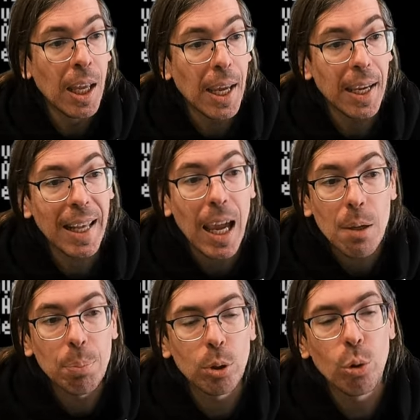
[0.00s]
in
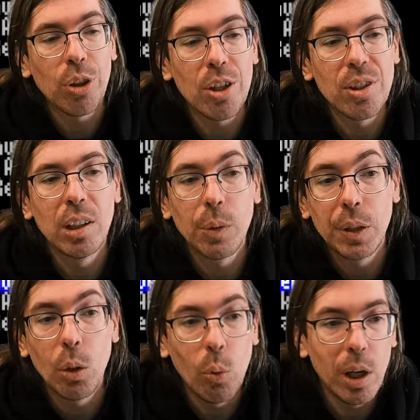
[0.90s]
April
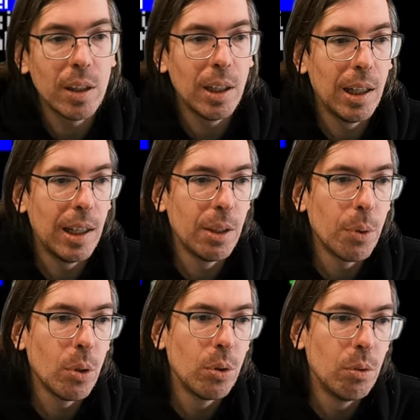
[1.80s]
2021, uh,
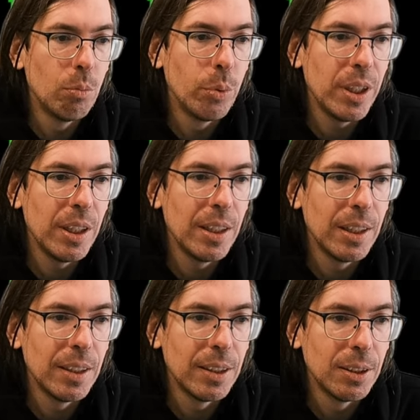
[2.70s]
we
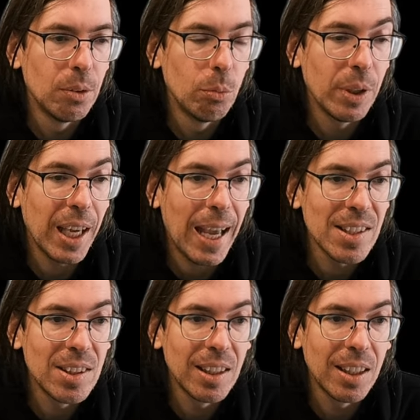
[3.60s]
we uh, we
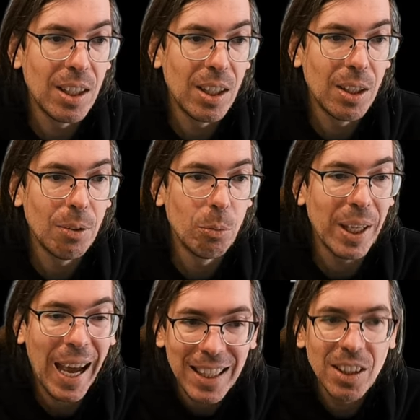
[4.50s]
has the we
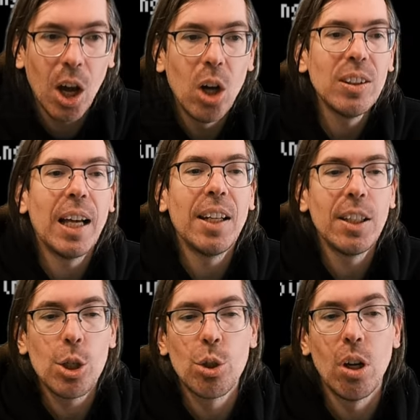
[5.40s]
had the online
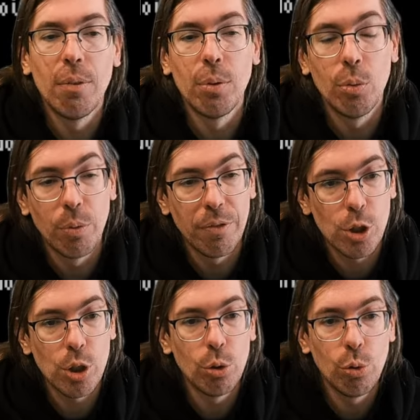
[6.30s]
edition of
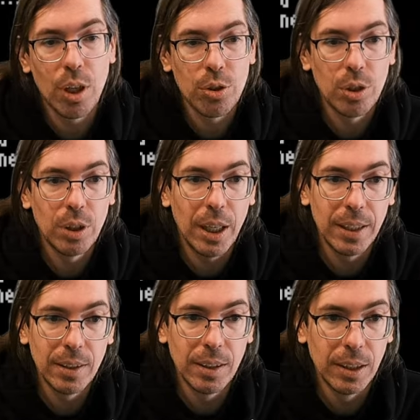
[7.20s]
Revision
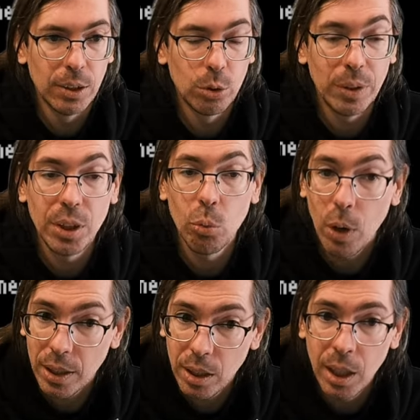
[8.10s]

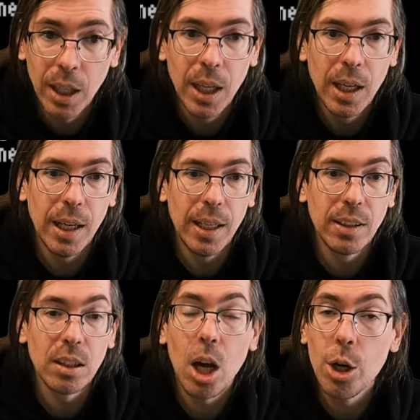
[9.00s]
2021, uh,
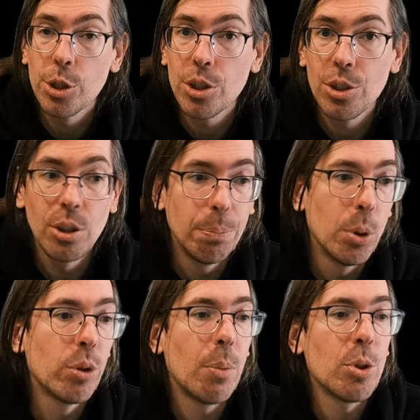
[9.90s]
the largest
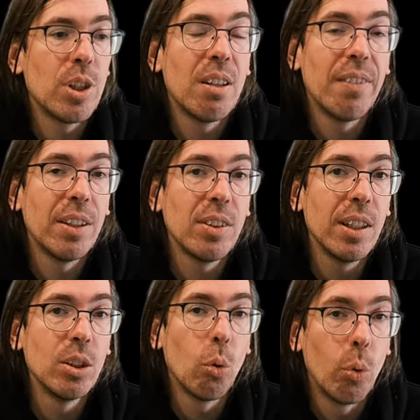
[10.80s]
pure demo scene event
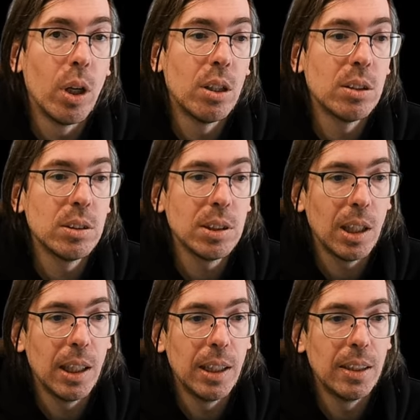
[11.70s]
in the world.
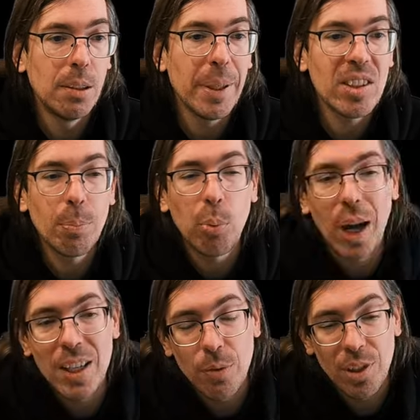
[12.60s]
Uh, the big
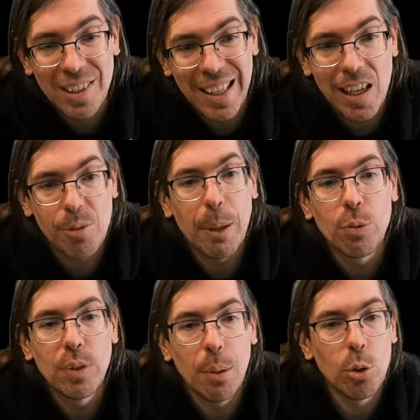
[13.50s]
surprise for the ZX
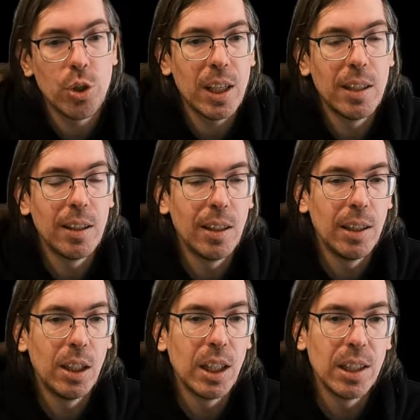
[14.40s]
Spectrum demo scene
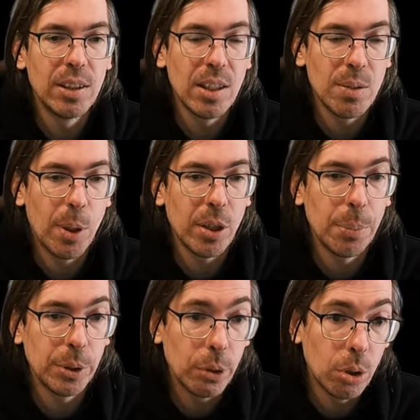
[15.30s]
uh, in this part in
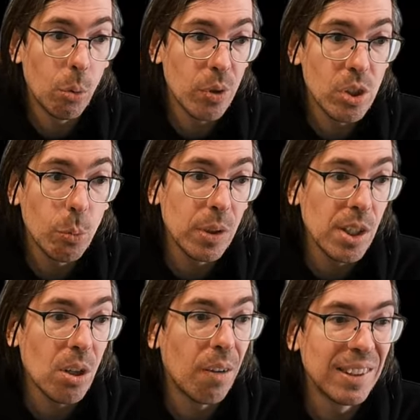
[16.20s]
particular was the
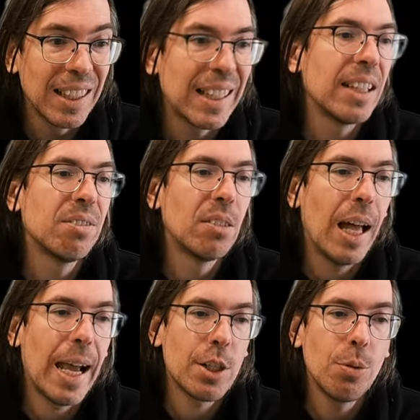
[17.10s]
release of Delightful
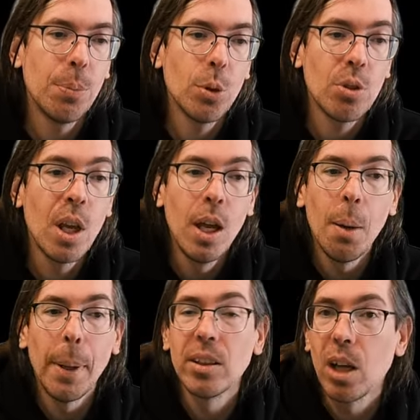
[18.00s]
Attributes
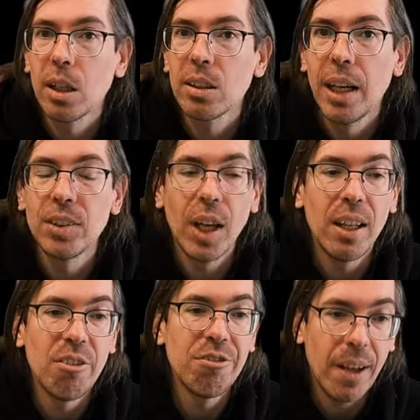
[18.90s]
by Darklite
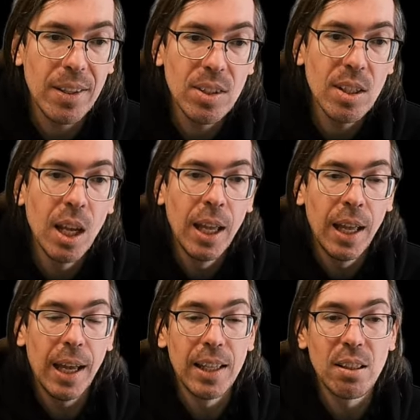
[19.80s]
and Offence,
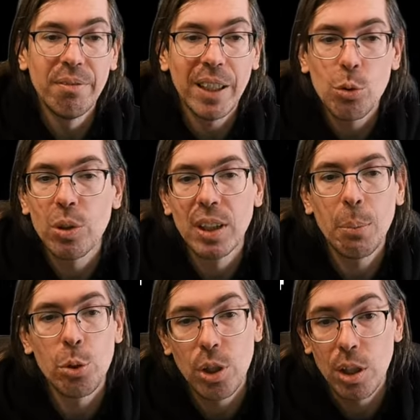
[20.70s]
uh, some veteran
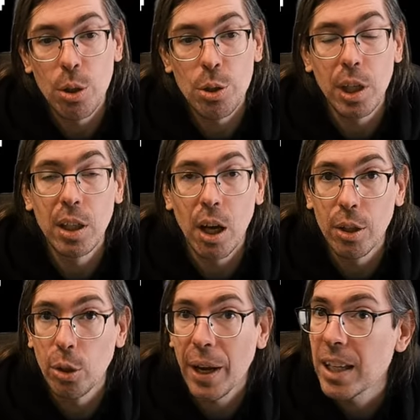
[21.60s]
demo sceners in
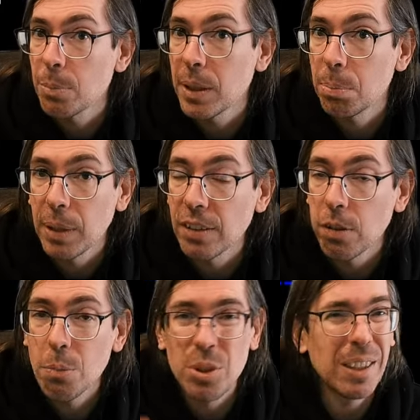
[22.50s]
other 8-bit
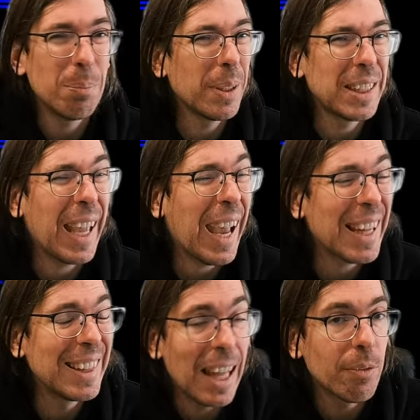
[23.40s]
platforms, that, but they
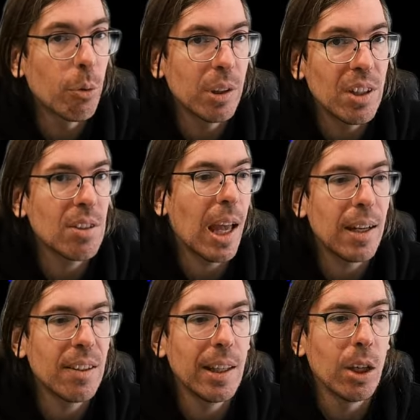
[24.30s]
had never released
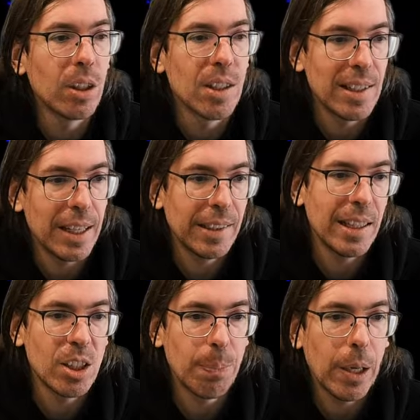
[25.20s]
anything on the
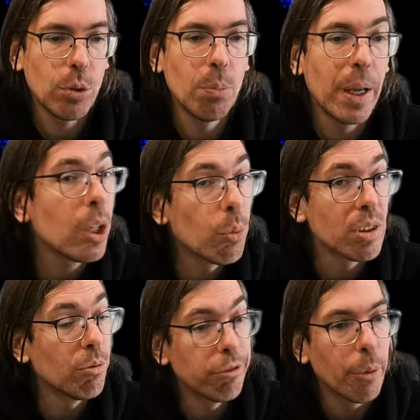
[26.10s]
ZX Spectrum, and it
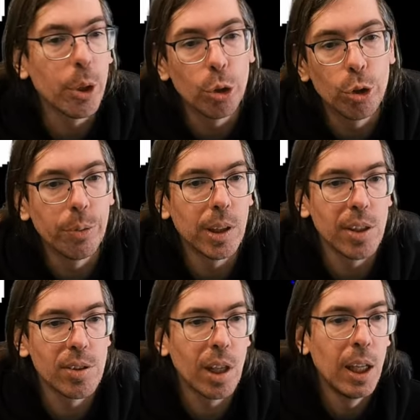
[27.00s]
was a very good
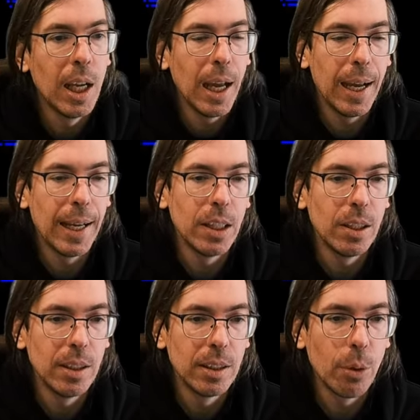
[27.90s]
release.
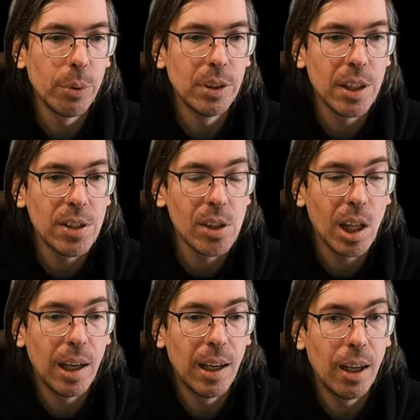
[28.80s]
the release
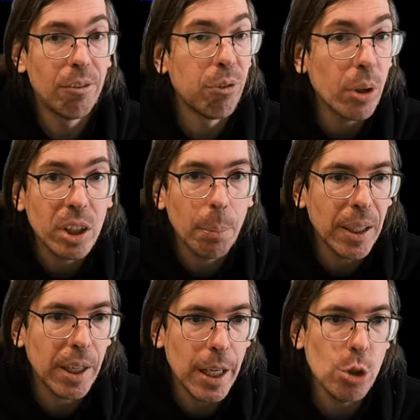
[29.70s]
a 4
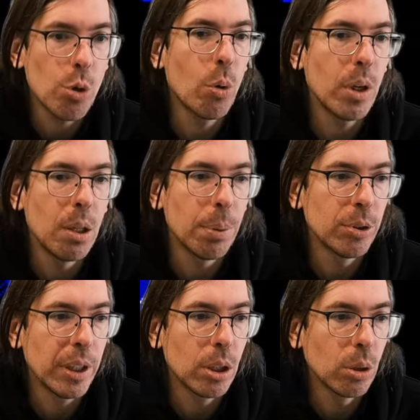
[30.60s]
kilobyte intro in
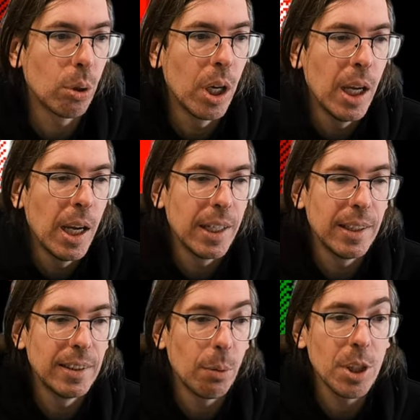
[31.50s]
particular.
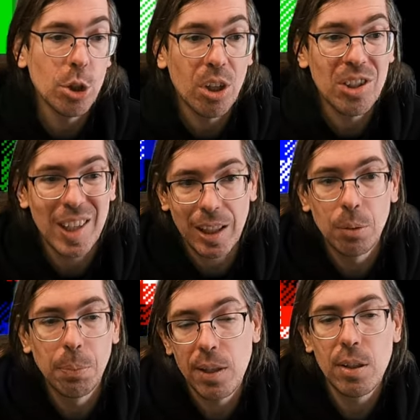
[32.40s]
the uh, release got
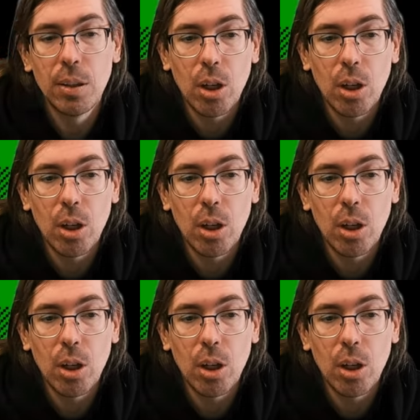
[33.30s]
second place in the